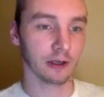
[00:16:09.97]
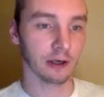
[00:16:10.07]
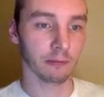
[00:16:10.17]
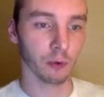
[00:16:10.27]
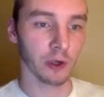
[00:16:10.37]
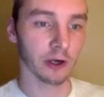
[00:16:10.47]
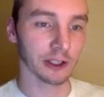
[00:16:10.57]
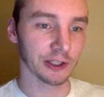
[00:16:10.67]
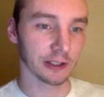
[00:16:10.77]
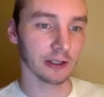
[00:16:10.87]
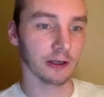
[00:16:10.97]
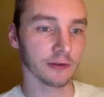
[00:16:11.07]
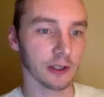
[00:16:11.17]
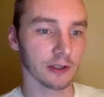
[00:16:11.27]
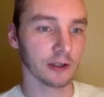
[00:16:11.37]
but we are going to check the line of
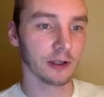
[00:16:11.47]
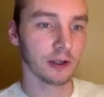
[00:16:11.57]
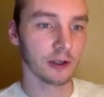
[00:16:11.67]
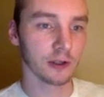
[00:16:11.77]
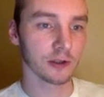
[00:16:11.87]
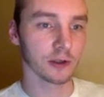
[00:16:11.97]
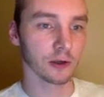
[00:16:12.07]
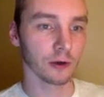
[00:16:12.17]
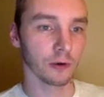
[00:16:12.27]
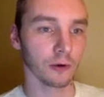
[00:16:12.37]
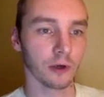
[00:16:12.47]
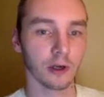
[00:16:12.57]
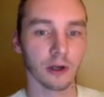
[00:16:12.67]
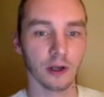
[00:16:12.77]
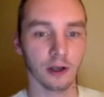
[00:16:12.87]
sight. So
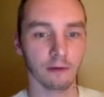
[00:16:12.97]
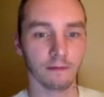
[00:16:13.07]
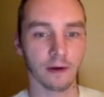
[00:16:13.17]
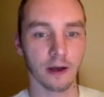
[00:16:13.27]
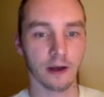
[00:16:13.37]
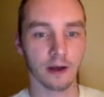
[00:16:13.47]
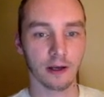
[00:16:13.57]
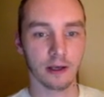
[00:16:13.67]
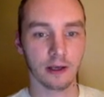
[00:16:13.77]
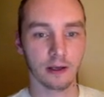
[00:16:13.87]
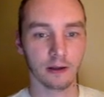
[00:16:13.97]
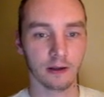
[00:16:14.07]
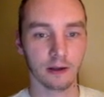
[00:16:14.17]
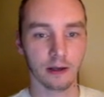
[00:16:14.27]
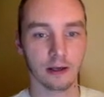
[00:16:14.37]
if I
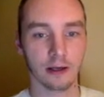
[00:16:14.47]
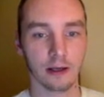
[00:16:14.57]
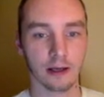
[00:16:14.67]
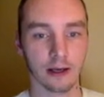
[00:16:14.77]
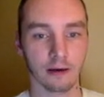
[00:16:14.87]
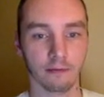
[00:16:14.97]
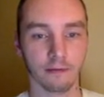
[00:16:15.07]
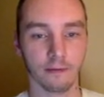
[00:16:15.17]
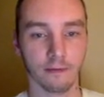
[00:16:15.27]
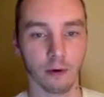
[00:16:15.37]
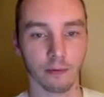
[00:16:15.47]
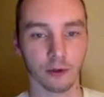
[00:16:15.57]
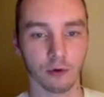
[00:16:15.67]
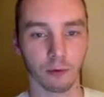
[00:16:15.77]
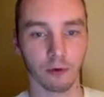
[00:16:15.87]
have, if you remember the
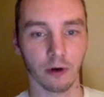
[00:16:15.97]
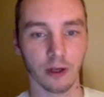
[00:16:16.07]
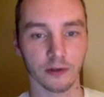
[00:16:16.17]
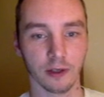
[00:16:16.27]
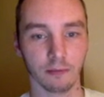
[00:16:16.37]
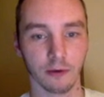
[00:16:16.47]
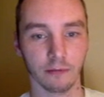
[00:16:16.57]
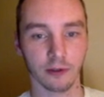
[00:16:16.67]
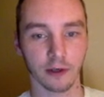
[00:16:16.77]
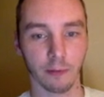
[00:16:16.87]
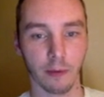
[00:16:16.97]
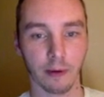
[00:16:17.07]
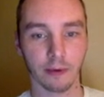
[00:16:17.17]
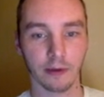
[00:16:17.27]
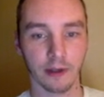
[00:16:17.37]
script we wrote last time, if it's going to pop up,
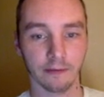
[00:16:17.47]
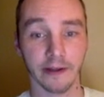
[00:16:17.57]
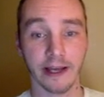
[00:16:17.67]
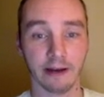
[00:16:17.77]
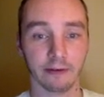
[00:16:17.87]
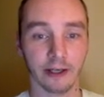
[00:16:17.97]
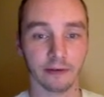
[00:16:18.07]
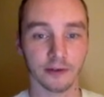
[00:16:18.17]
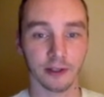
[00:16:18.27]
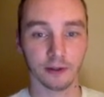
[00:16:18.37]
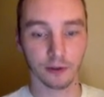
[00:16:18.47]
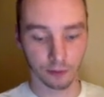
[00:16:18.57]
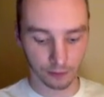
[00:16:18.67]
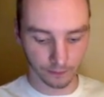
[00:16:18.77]
if I have line of sight to